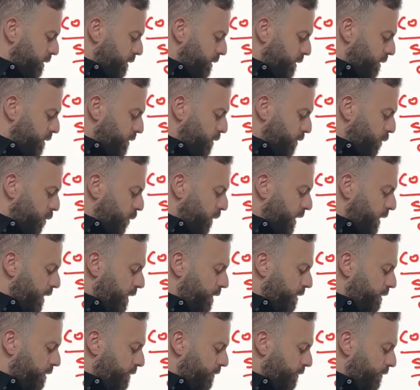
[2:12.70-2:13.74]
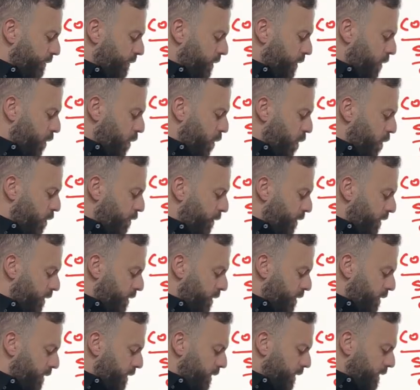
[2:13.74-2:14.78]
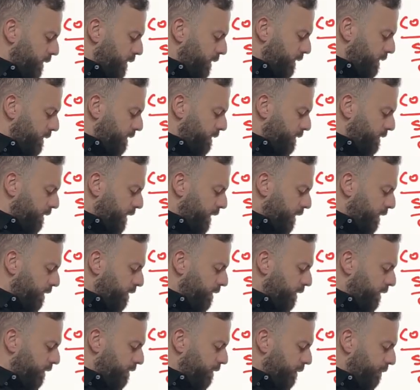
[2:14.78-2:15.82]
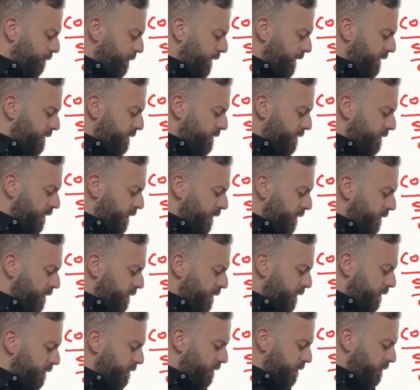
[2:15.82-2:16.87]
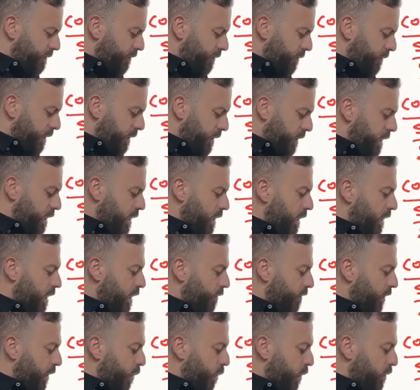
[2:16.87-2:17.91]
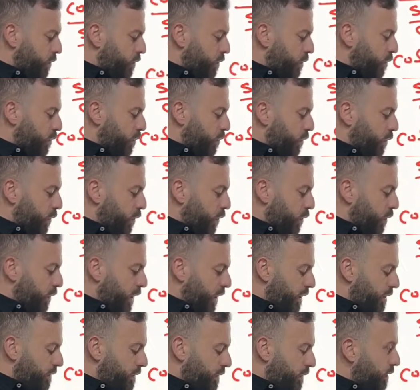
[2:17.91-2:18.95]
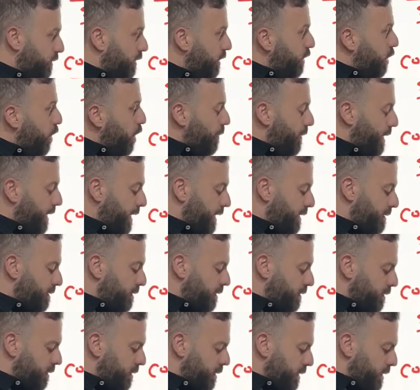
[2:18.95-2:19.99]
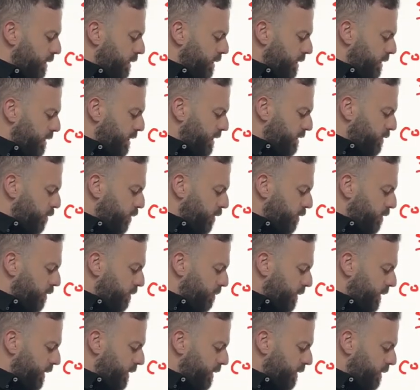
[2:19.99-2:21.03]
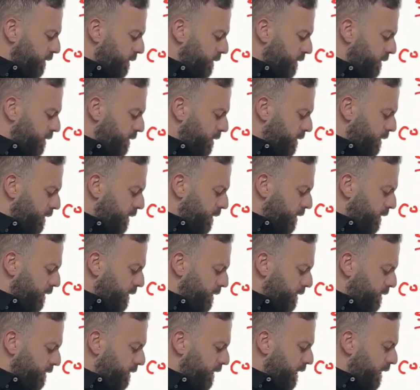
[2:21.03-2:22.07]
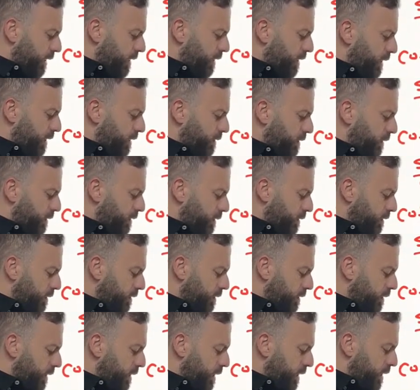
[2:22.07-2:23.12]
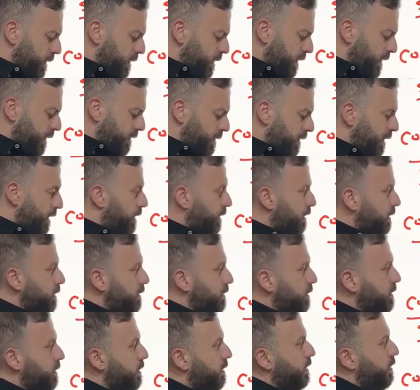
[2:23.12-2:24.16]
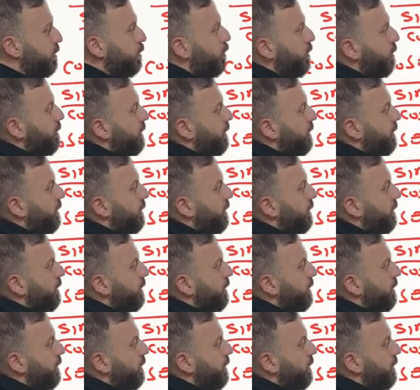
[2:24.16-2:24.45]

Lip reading: square over sine theta plus sine theta. If I want to do unite denominator, that's going to be sine theta, and here we